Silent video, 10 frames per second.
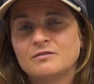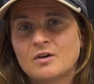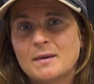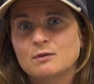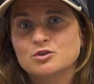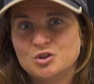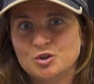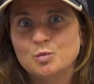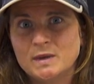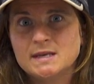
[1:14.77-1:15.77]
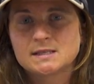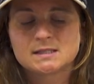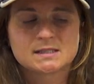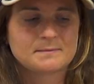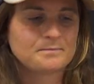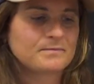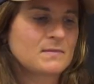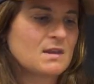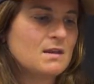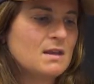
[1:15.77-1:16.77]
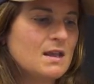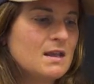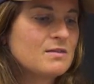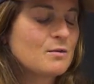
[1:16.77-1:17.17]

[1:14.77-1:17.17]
for about 2 weeks. In